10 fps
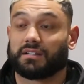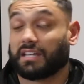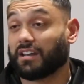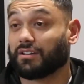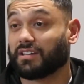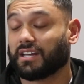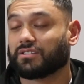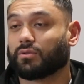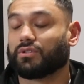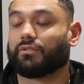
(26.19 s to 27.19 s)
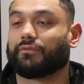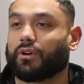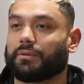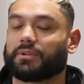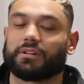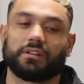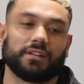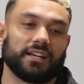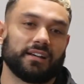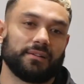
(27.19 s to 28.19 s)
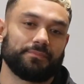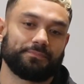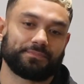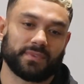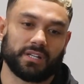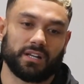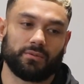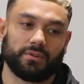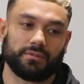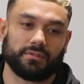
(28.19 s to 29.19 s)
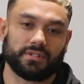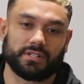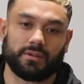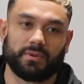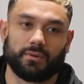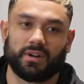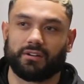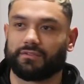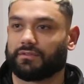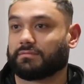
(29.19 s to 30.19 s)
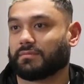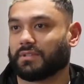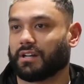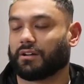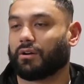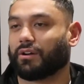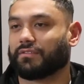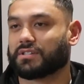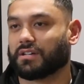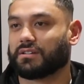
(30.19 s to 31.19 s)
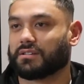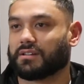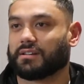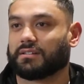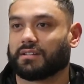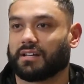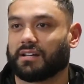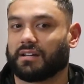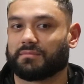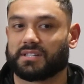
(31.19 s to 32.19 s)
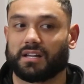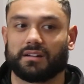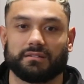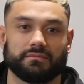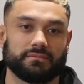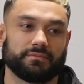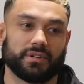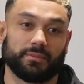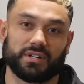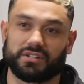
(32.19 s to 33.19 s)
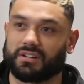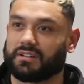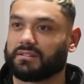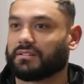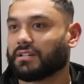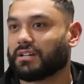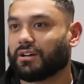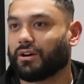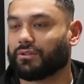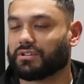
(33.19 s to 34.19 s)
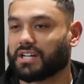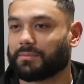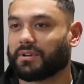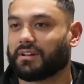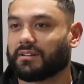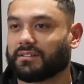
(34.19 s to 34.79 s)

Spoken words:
get into a new environment and, there's no better way of, going overseas and starting pretty much a whole new chapter.